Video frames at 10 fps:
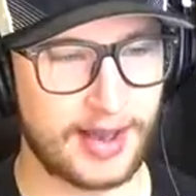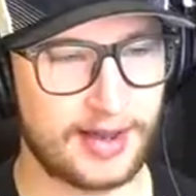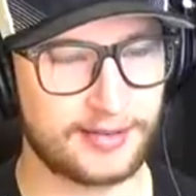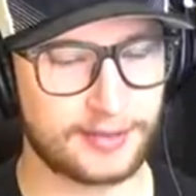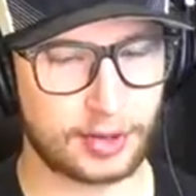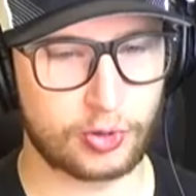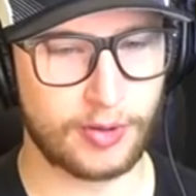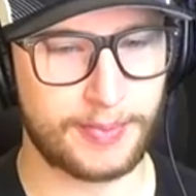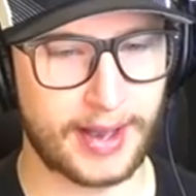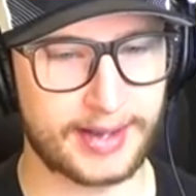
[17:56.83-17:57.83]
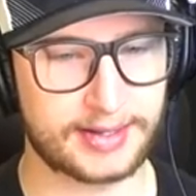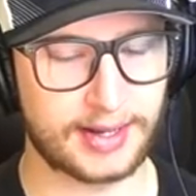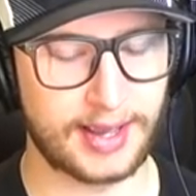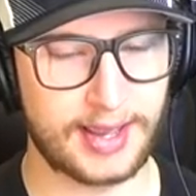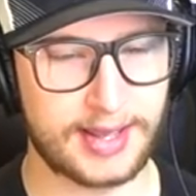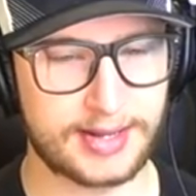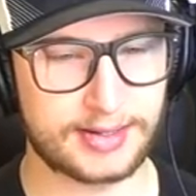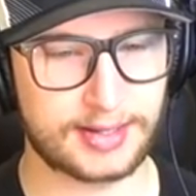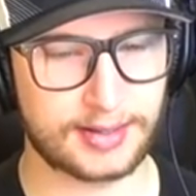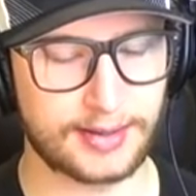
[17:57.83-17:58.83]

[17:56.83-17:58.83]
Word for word: we have Quebec and